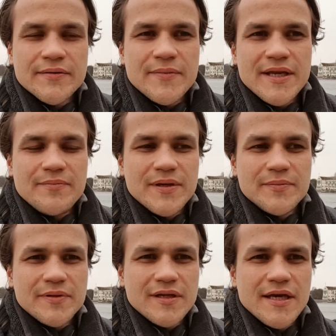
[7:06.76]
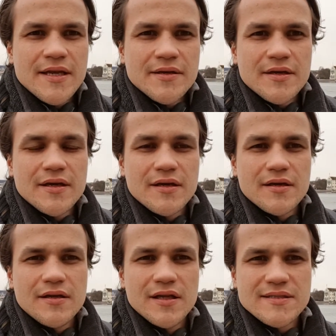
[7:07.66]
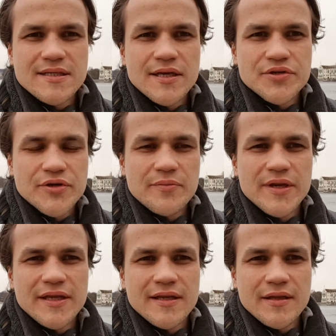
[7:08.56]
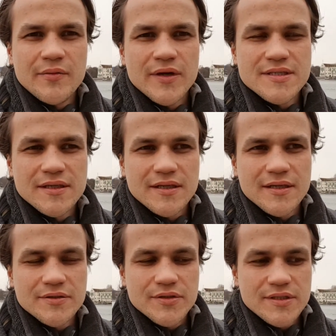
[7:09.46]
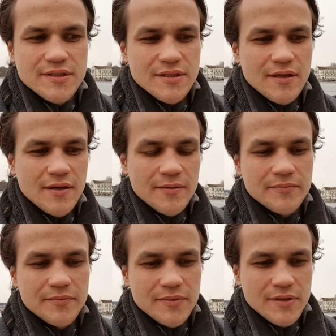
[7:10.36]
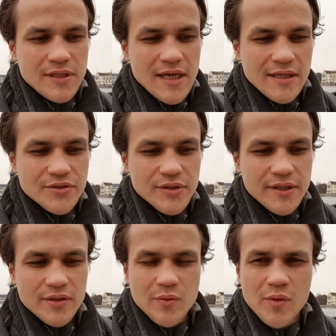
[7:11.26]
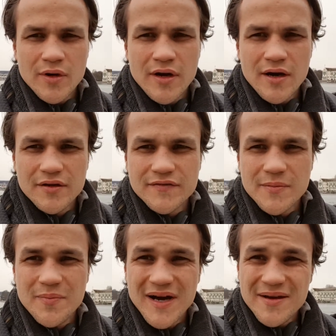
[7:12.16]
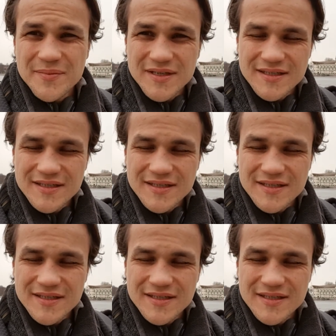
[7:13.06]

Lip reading: Many people in, let's say, Germany and other Western countries, they drink the water out of the pipe,